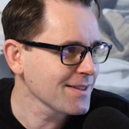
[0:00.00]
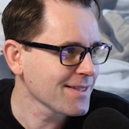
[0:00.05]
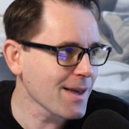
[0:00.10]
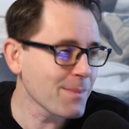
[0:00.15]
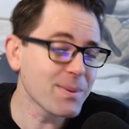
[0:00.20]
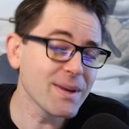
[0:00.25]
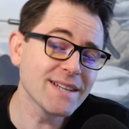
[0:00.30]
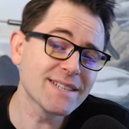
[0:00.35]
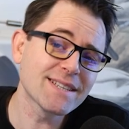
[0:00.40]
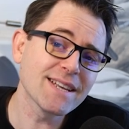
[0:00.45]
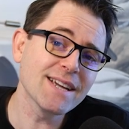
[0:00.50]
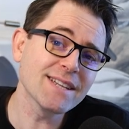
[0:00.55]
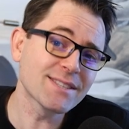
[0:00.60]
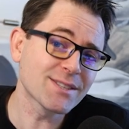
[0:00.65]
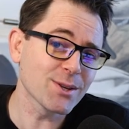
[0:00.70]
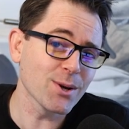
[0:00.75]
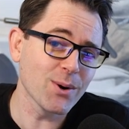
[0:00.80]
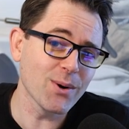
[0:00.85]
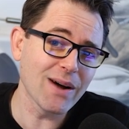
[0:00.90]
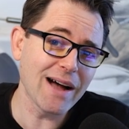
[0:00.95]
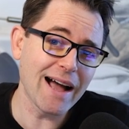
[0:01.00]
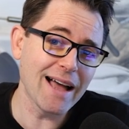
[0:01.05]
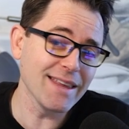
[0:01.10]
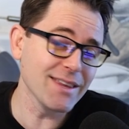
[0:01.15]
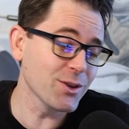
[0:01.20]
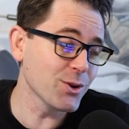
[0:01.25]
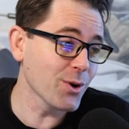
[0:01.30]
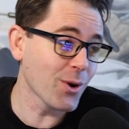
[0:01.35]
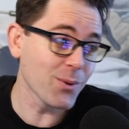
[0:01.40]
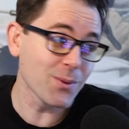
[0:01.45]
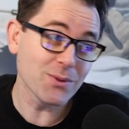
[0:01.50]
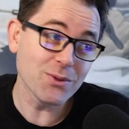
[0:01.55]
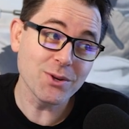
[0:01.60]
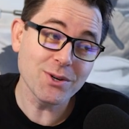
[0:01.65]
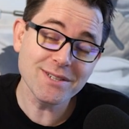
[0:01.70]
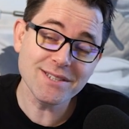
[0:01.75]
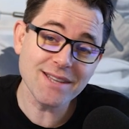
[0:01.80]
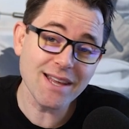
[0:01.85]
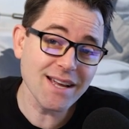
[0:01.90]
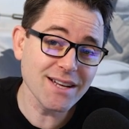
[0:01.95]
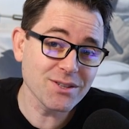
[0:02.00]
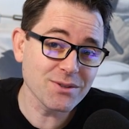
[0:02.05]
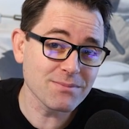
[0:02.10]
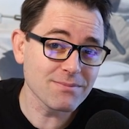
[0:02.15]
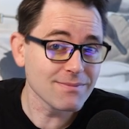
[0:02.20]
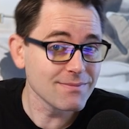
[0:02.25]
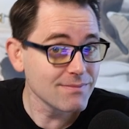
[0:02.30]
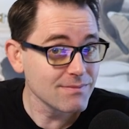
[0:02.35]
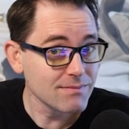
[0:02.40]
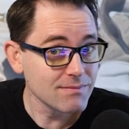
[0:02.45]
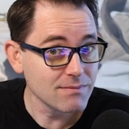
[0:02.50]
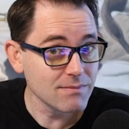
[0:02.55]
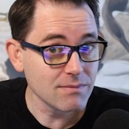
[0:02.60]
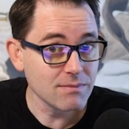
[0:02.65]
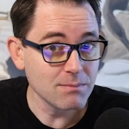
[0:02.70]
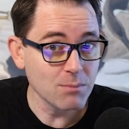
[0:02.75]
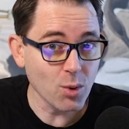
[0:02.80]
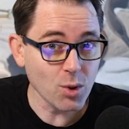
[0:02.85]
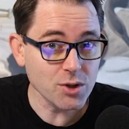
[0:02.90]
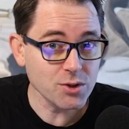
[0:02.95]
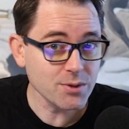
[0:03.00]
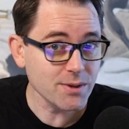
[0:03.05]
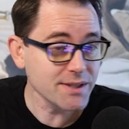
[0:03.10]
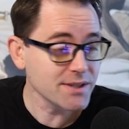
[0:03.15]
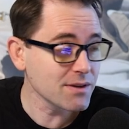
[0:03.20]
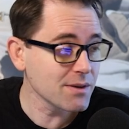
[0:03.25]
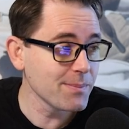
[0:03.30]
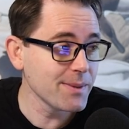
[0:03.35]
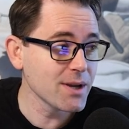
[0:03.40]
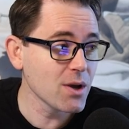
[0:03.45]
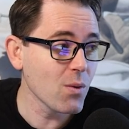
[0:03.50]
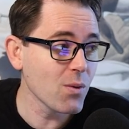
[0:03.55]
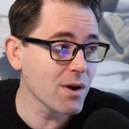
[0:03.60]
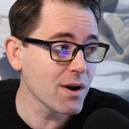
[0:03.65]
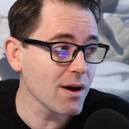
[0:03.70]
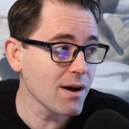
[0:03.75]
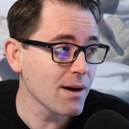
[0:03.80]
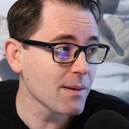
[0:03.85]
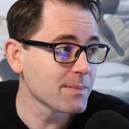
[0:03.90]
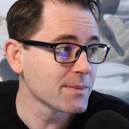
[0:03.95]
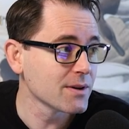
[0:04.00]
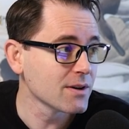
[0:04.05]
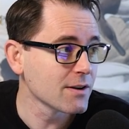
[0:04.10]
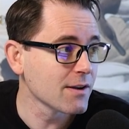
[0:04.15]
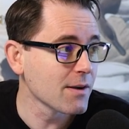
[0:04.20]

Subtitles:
That being said, looks like mortgage rates could be going up.